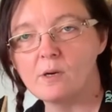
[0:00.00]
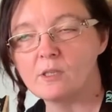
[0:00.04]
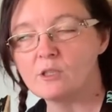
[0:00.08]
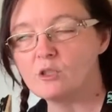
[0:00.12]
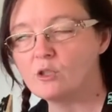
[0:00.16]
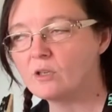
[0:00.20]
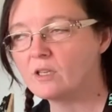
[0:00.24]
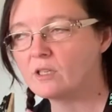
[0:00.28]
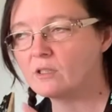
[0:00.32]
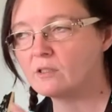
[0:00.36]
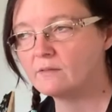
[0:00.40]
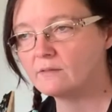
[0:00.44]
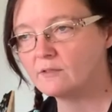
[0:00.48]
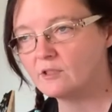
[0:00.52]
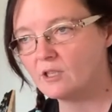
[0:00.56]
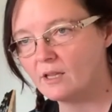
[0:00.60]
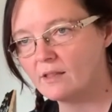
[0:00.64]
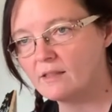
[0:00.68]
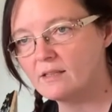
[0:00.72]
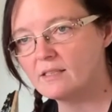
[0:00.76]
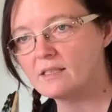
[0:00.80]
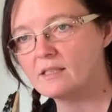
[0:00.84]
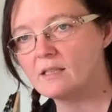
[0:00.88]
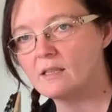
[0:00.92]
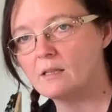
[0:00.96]
You could have done
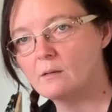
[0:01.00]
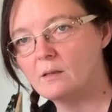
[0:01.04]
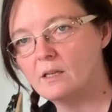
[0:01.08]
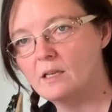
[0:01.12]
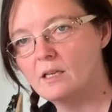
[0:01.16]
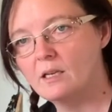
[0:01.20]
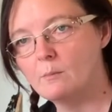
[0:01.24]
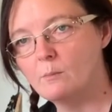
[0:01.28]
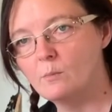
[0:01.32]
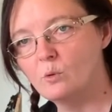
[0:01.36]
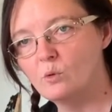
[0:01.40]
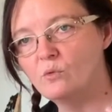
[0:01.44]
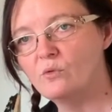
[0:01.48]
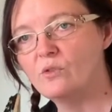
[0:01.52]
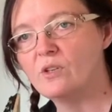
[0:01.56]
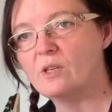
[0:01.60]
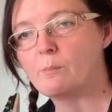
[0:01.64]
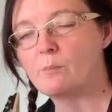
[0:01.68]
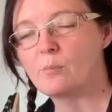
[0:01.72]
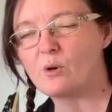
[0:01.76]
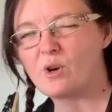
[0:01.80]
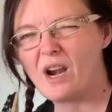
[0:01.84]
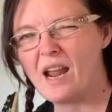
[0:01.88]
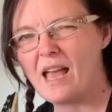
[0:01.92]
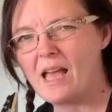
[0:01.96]
this in a movie,
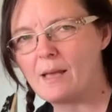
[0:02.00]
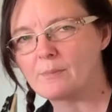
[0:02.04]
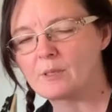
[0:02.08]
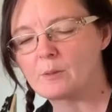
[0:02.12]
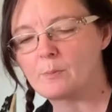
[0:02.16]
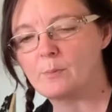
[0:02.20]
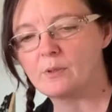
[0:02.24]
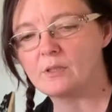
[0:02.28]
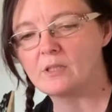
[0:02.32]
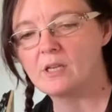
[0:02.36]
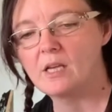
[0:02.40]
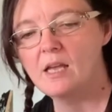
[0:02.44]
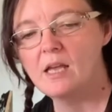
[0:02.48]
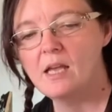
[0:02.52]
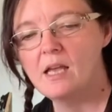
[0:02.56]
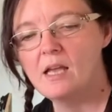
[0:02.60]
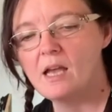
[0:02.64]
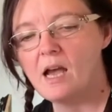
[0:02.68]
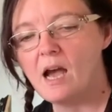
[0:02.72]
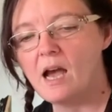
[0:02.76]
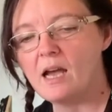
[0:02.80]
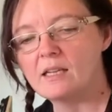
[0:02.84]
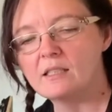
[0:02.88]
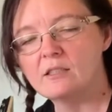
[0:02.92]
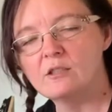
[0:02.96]
perhaps, but
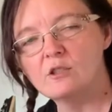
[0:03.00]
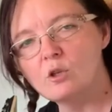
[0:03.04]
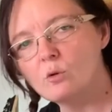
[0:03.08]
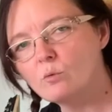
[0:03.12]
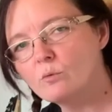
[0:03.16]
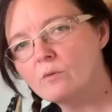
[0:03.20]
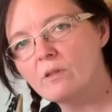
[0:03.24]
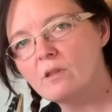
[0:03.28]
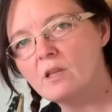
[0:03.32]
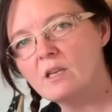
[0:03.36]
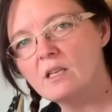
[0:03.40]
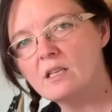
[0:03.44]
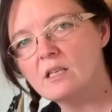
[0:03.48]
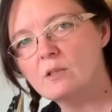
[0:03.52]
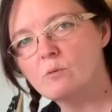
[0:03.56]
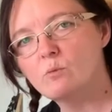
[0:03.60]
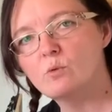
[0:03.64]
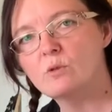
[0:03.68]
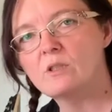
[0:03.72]
I don't think it would